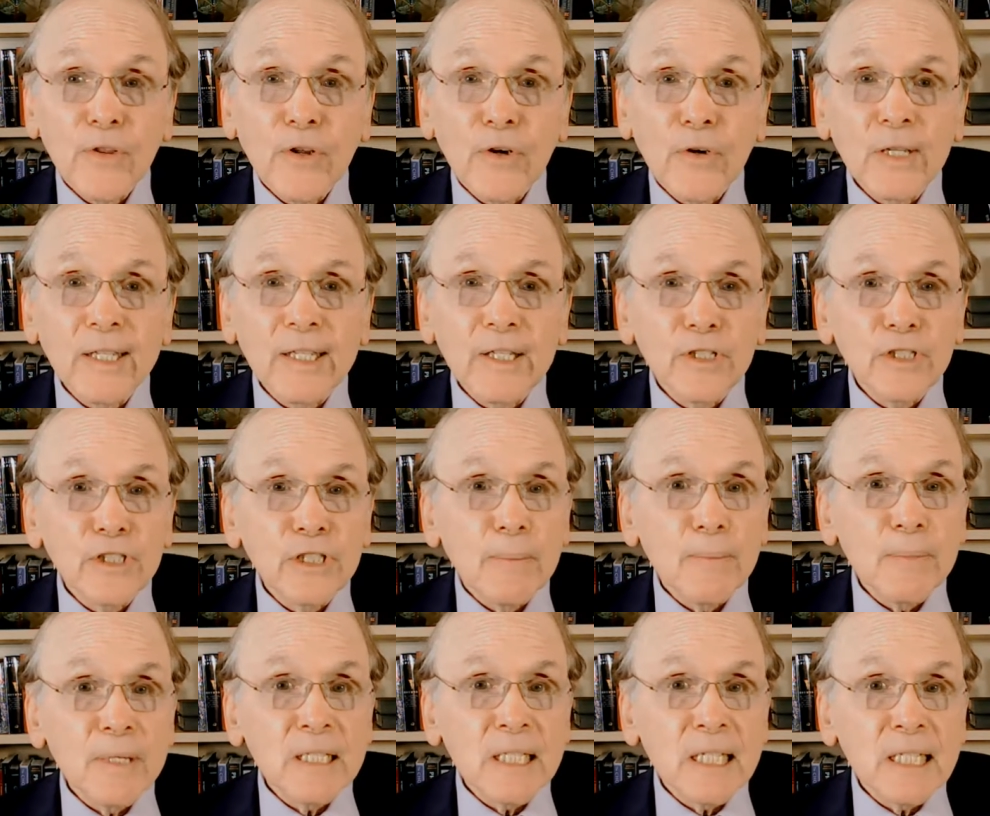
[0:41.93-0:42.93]
their
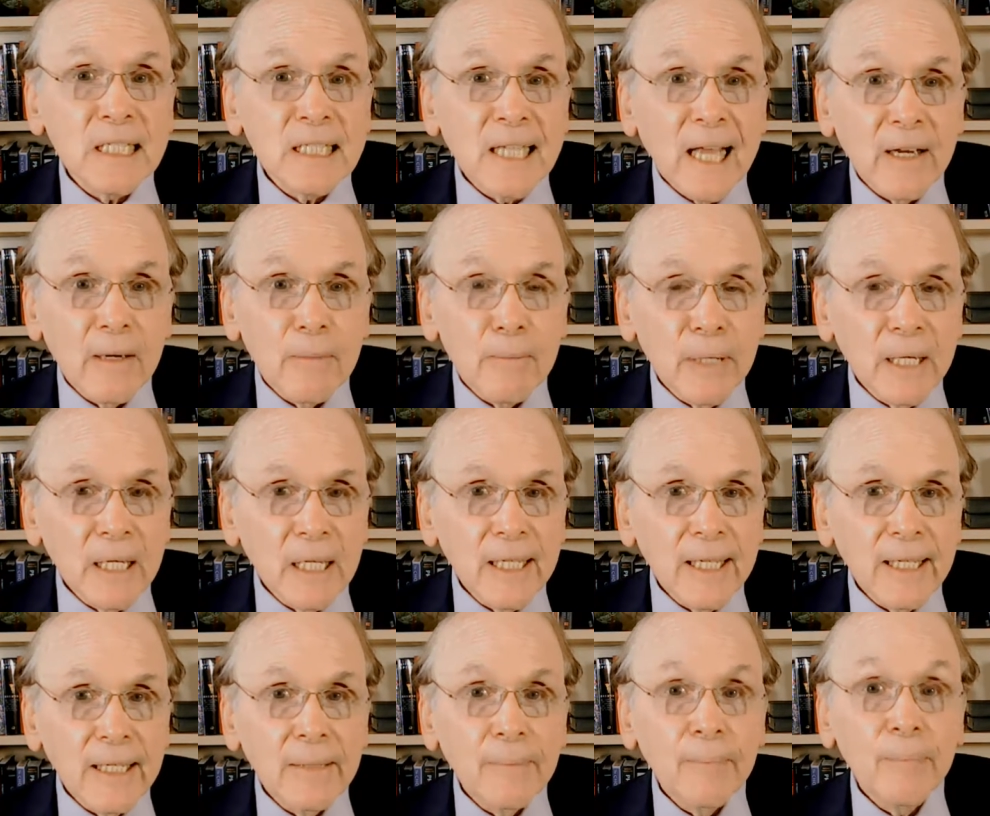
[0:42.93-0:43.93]
leadership in
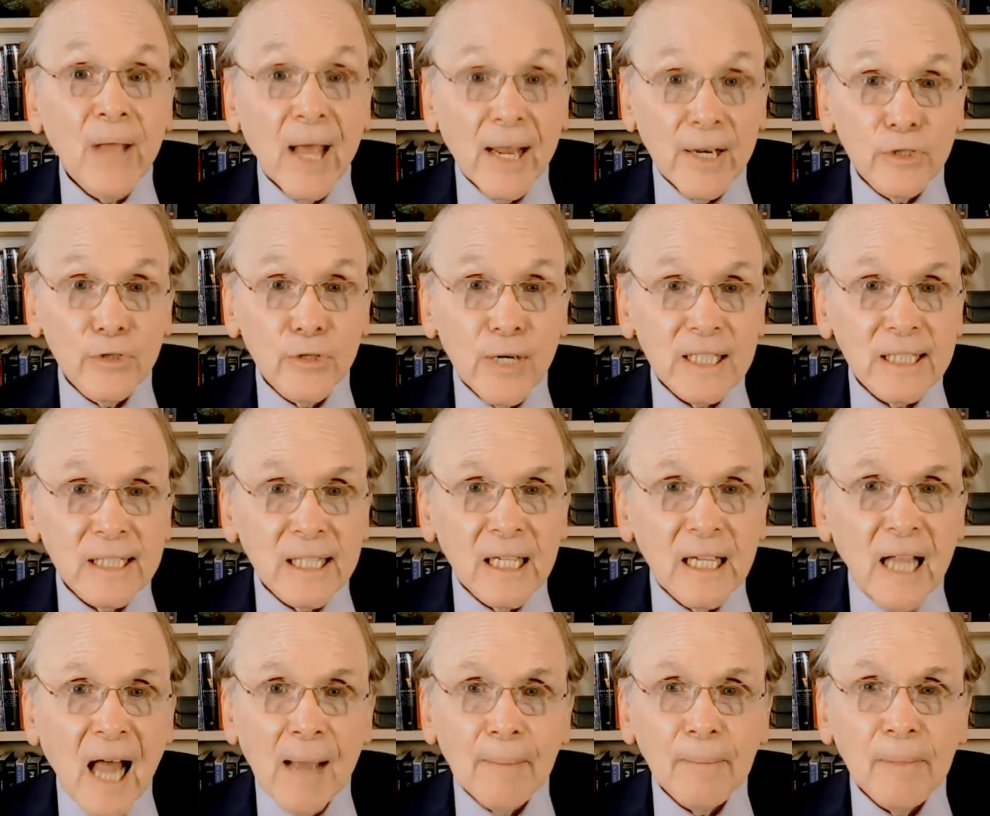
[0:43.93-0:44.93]
sustainability and addressing
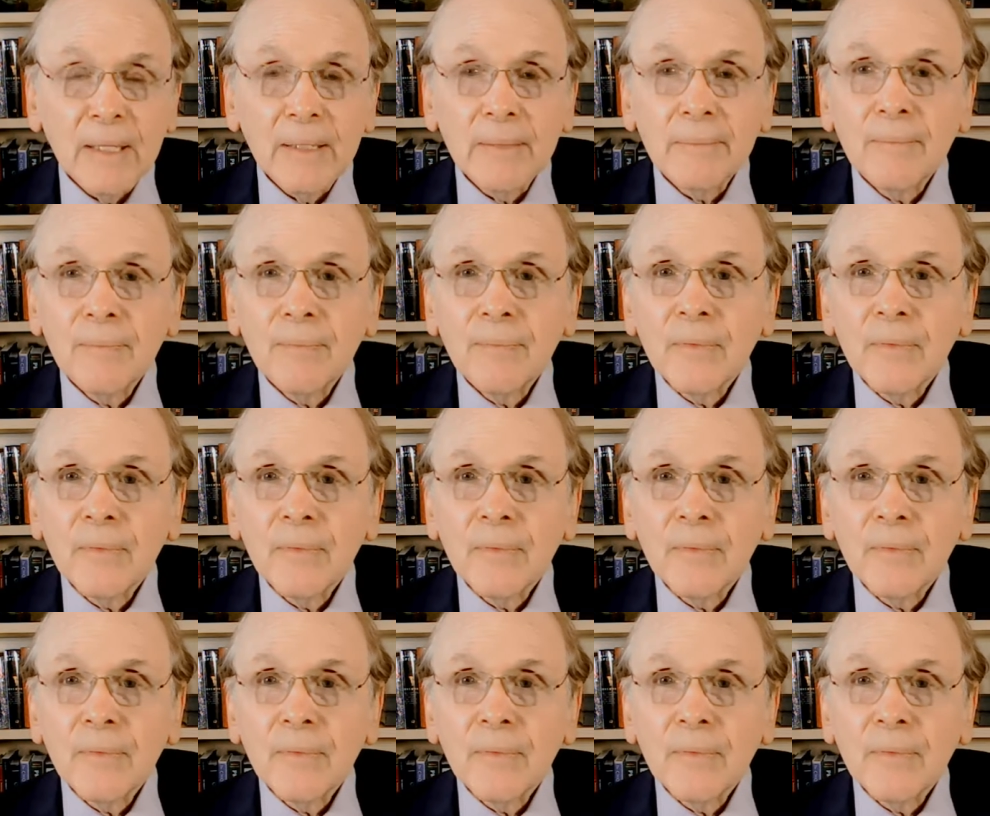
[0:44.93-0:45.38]
climate,